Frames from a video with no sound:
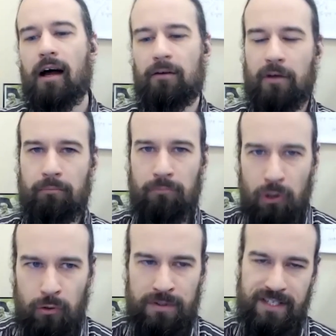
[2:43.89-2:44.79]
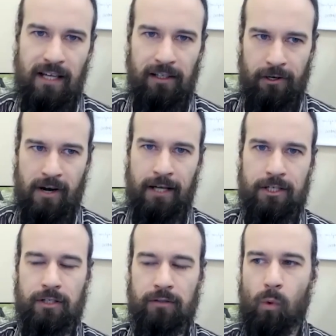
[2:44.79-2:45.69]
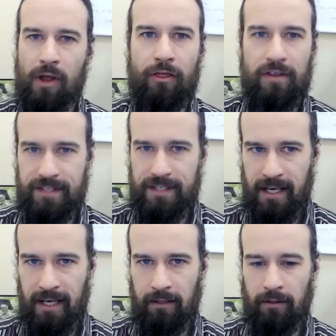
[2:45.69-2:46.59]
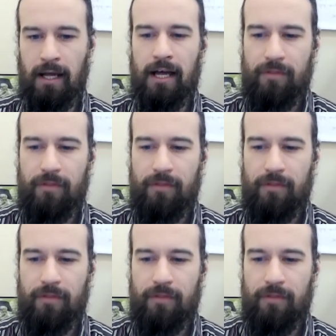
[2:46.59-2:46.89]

of immune cell interaction with the skin